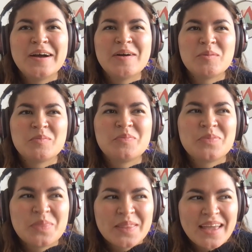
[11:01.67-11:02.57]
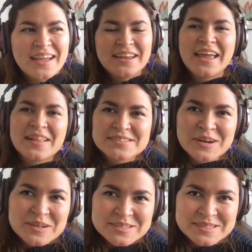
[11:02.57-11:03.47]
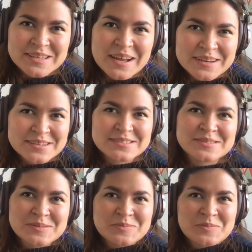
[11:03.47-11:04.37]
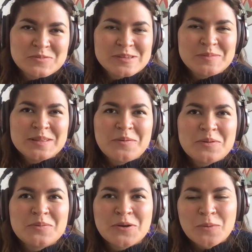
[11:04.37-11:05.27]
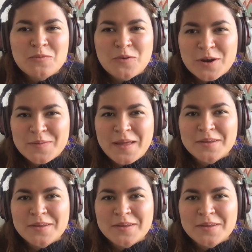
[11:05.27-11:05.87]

Um, and egalitarian society is something that we would hope for, and that,